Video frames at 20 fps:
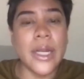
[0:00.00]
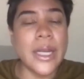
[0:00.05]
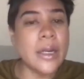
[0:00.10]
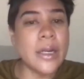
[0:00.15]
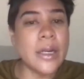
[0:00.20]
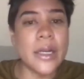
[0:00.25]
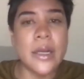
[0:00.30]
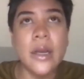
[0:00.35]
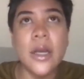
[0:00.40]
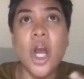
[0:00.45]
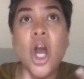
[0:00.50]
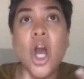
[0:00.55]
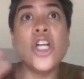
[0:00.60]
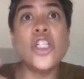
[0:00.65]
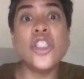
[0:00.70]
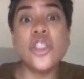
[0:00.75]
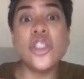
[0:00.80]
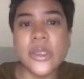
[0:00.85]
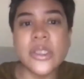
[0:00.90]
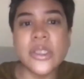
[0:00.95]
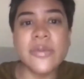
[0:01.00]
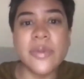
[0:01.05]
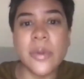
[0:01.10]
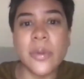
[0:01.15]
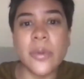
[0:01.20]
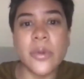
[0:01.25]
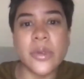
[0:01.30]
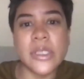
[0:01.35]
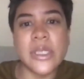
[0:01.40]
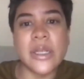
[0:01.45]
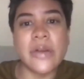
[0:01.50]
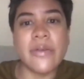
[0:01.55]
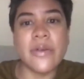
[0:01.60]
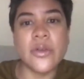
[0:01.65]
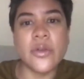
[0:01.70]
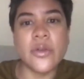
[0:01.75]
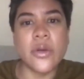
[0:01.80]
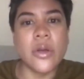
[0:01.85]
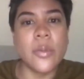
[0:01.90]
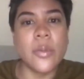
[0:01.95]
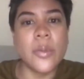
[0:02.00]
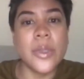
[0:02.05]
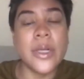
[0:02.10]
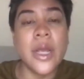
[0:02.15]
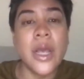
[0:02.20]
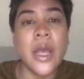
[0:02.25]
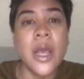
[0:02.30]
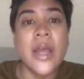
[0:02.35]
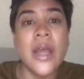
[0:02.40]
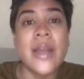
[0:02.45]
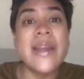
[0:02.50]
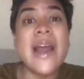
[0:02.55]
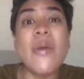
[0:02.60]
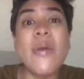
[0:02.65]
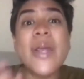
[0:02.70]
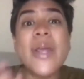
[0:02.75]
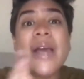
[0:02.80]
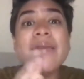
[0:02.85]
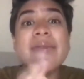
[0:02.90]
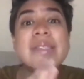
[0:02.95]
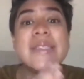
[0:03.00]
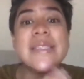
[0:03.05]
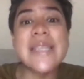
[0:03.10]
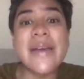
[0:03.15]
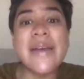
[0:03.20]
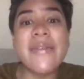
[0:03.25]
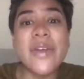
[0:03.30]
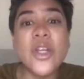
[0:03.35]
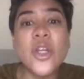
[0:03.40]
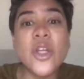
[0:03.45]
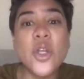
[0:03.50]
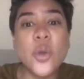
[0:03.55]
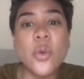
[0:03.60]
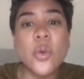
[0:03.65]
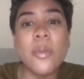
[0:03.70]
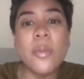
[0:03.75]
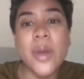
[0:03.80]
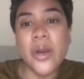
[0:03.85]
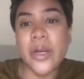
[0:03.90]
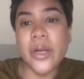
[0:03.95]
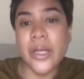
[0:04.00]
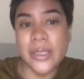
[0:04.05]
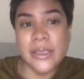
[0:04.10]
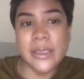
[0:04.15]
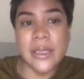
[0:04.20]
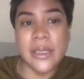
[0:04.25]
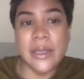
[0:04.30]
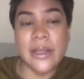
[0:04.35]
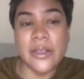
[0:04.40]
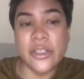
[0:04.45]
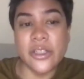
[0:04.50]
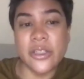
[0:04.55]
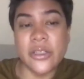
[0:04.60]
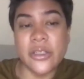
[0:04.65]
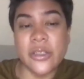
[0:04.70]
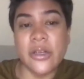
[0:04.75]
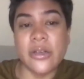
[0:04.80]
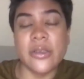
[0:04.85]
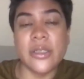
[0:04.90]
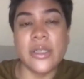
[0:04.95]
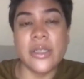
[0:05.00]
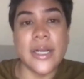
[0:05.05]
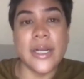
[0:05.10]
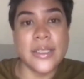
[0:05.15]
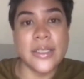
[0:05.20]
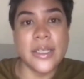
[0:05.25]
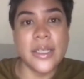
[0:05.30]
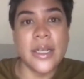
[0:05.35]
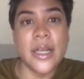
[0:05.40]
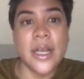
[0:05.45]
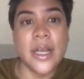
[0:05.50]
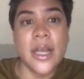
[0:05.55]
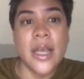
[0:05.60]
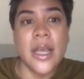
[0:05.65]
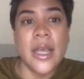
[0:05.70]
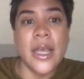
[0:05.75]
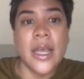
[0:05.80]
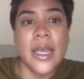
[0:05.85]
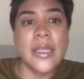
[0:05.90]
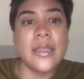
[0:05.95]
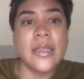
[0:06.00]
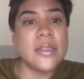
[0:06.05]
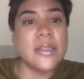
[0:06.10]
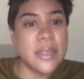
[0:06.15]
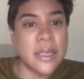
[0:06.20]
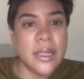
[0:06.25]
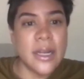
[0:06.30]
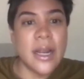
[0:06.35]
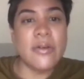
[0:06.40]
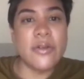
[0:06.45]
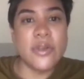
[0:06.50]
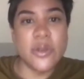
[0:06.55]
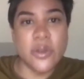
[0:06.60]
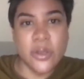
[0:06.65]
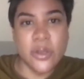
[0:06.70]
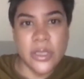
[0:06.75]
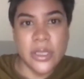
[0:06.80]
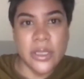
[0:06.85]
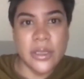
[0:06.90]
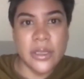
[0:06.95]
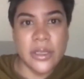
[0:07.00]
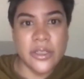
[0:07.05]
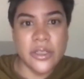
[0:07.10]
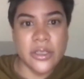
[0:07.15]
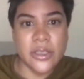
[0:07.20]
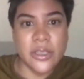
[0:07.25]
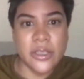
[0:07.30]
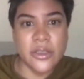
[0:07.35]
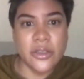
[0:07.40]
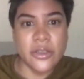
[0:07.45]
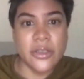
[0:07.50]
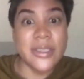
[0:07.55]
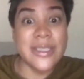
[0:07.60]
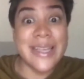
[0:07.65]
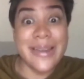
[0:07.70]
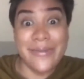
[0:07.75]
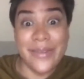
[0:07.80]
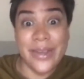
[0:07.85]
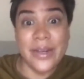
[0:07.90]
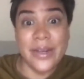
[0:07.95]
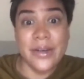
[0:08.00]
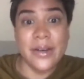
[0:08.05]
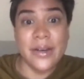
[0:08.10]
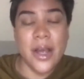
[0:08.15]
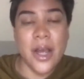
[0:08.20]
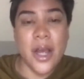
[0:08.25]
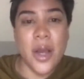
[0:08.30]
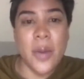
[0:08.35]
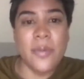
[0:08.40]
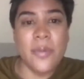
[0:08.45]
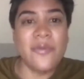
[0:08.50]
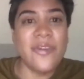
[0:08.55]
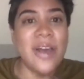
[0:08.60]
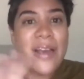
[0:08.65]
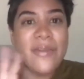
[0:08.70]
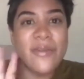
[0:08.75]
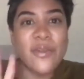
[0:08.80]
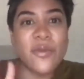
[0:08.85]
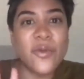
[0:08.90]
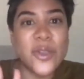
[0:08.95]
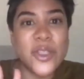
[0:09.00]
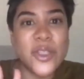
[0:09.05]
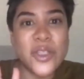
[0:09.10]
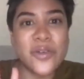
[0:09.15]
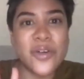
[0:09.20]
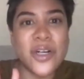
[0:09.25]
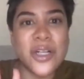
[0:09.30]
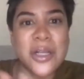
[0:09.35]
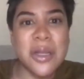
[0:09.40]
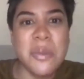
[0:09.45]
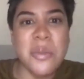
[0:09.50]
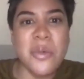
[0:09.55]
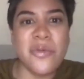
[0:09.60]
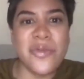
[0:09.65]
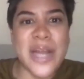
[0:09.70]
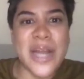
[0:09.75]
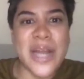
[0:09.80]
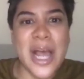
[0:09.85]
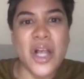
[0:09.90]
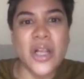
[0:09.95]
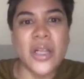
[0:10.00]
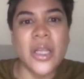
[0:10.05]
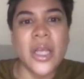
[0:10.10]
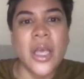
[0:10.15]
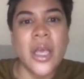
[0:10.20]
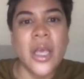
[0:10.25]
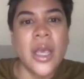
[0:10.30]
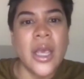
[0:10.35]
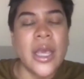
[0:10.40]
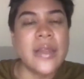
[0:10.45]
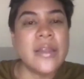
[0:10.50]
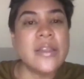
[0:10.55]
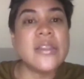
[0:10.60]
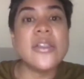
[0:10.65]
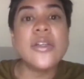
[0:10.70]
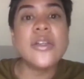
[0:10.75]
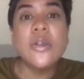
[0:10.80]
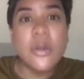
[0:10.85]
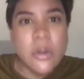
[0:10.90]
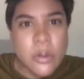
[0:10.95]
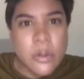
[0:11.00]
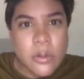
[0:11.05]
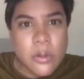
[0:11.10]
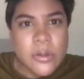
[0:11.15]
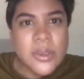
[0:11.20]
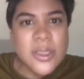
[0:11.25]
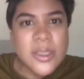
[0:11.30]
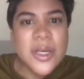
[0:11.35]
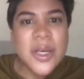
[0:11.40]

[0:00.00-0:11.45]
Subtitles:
like hundreds of people in the state of Arizona, but now we have 7 new American state legislators elected in the Arizona state legislature, 7, 5 of which are alum of Now. And this includes